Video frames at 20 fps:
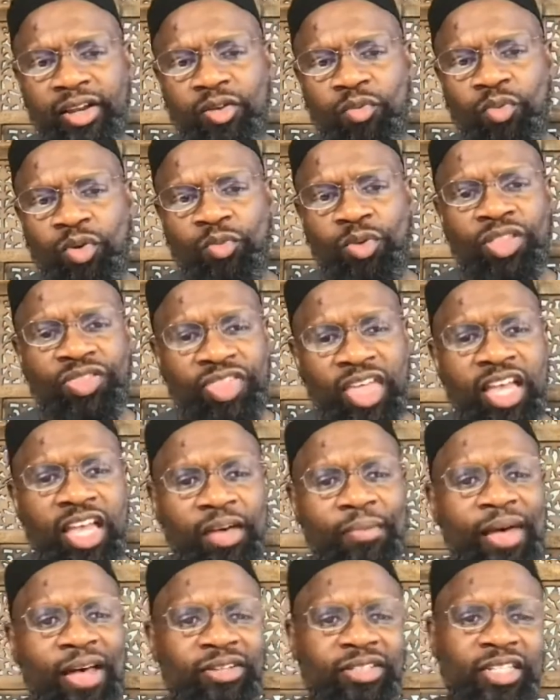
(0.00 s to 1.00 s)
when we think
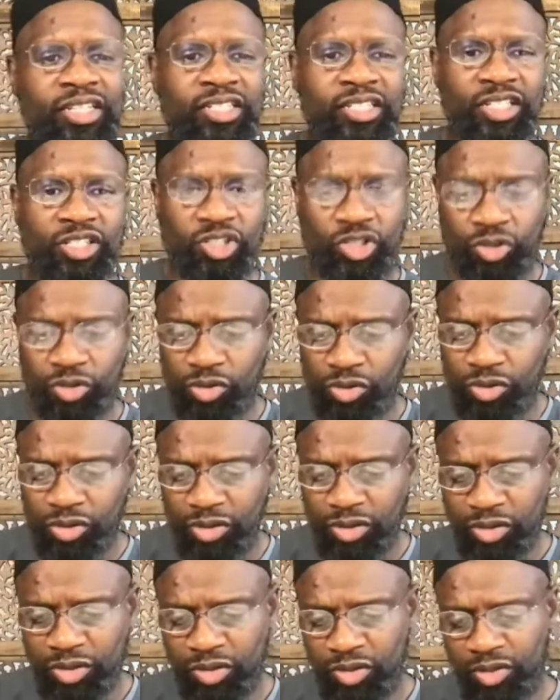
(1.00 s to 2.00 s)
about these
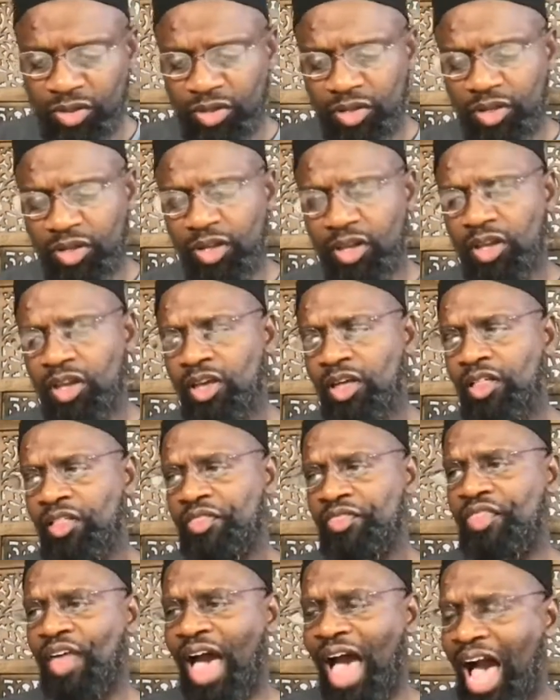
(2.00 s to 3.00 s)
issues,
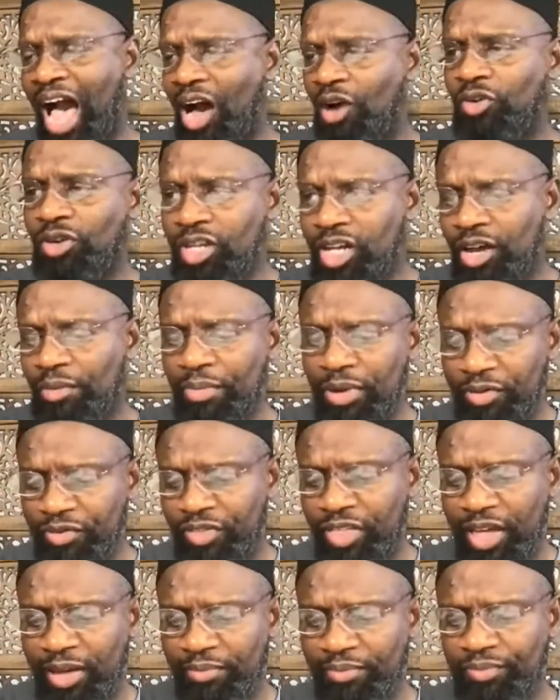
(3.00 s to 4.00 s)
the outcome of
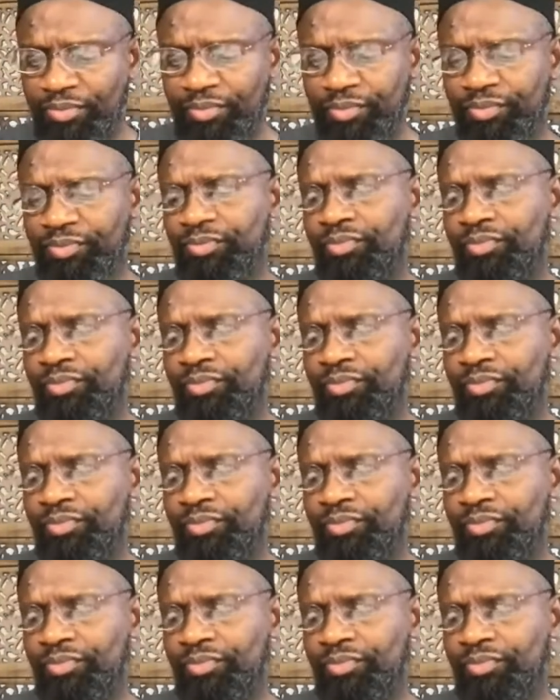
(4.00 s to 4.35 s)
them,